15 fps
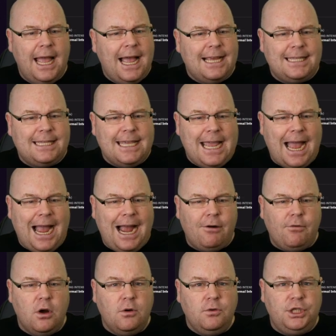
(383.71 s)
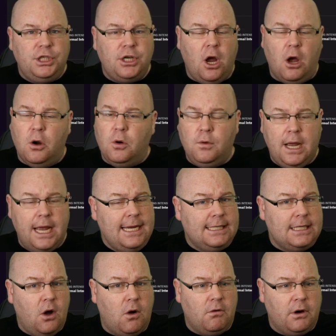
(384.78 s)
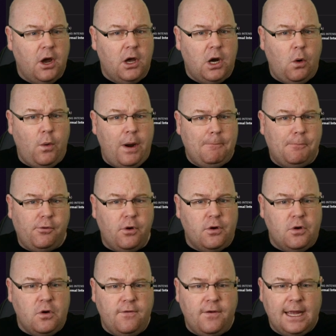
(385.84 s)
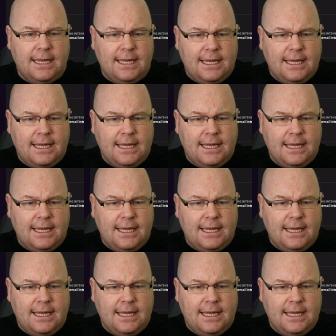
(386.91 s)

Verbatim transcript: As the arrows show, he's not going to improve.